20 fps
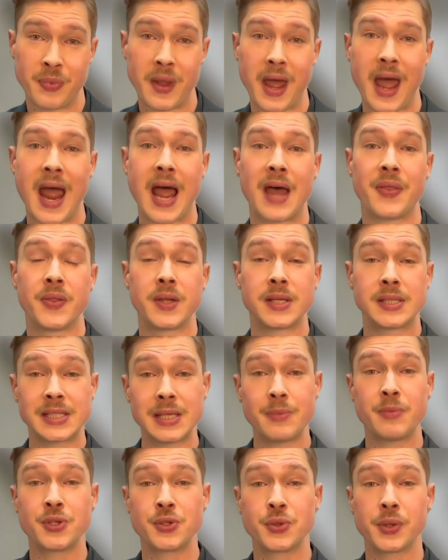and the
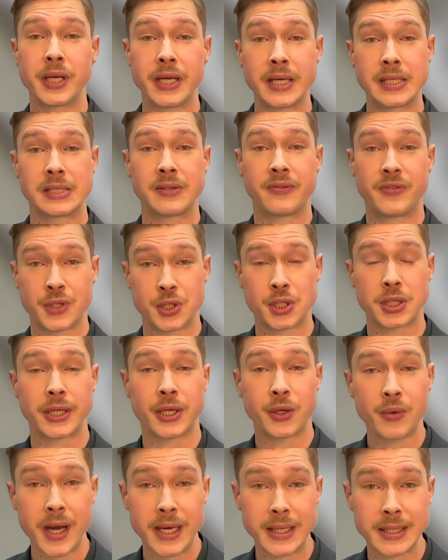symmetry is officially
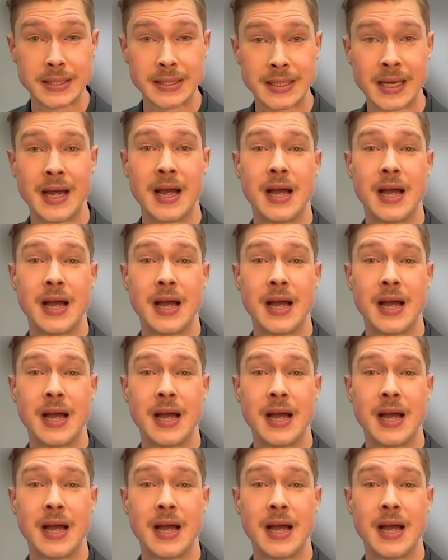graded.